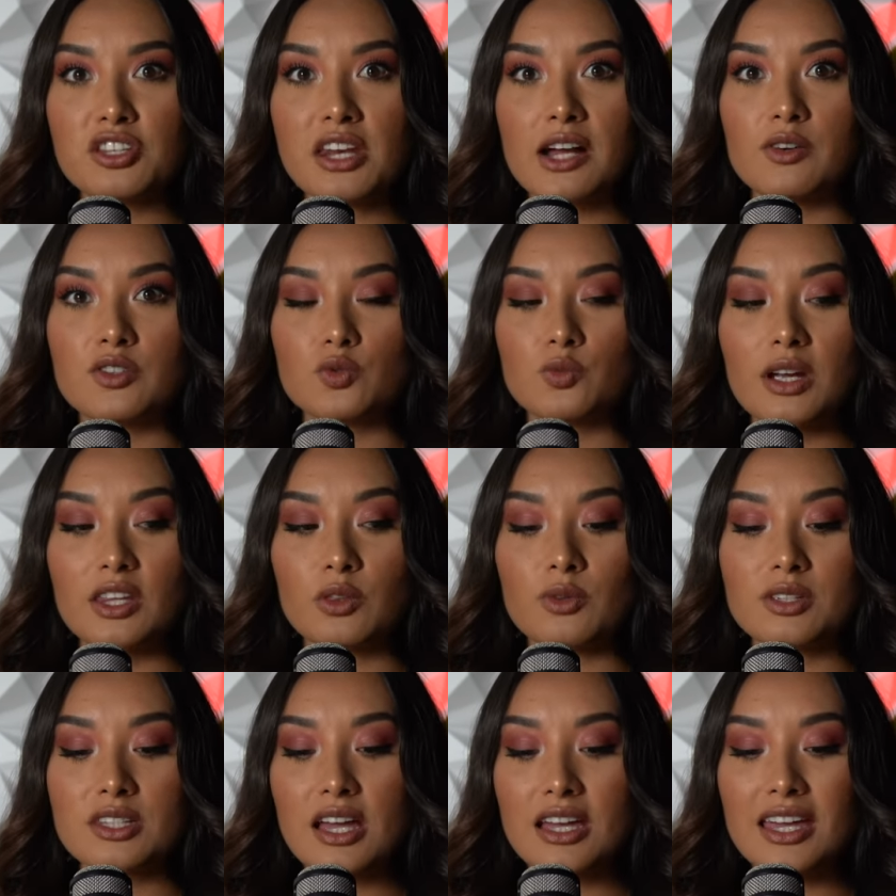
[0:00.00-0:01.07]
that I was with
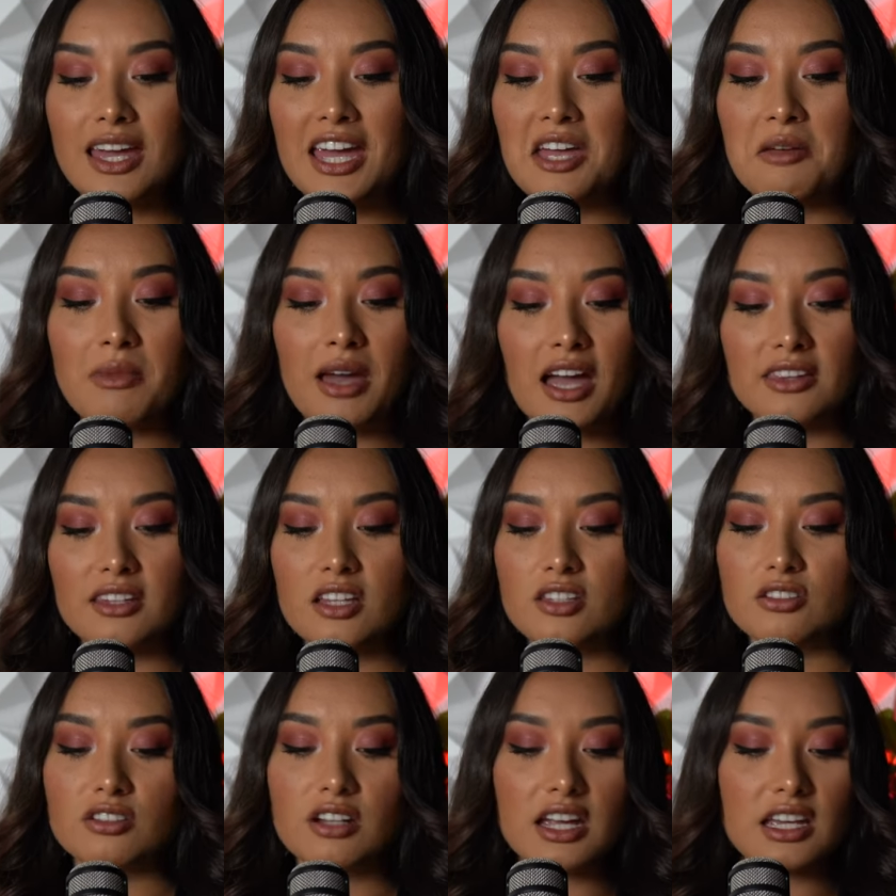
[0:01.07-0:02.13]
was like, hey man, that's
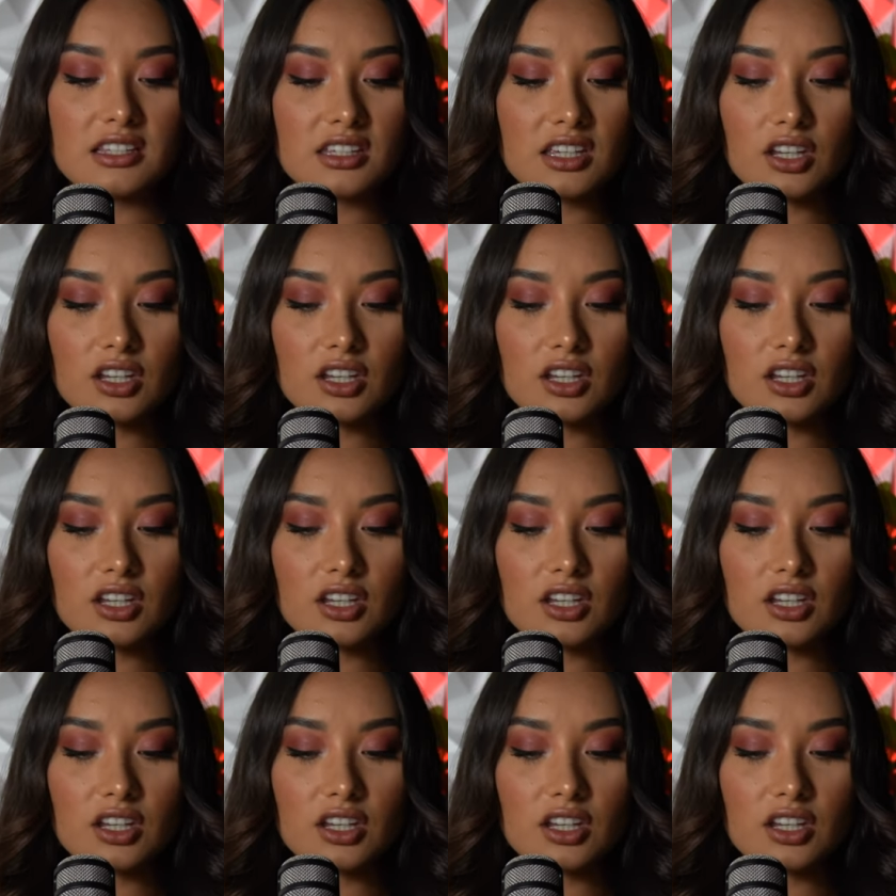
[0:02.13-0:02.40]
crazy.